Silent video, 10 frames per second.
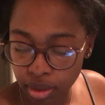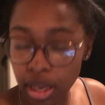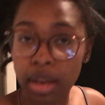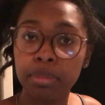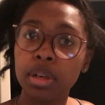
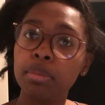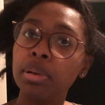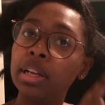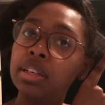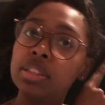yeah, I'm gonna
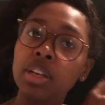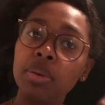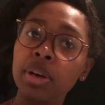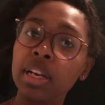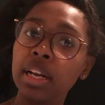plan to
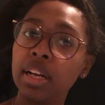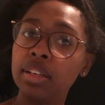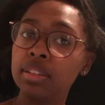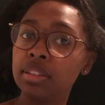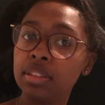start working out